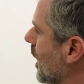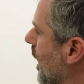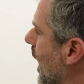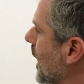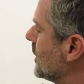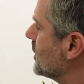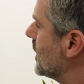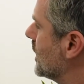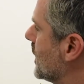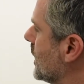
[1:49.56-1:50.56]

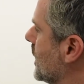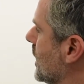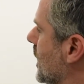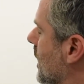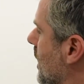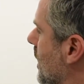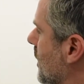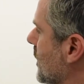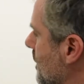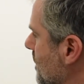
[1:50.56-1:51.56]
And
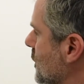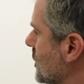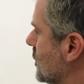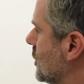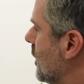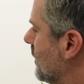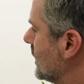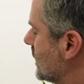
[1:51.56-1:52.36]
the admission service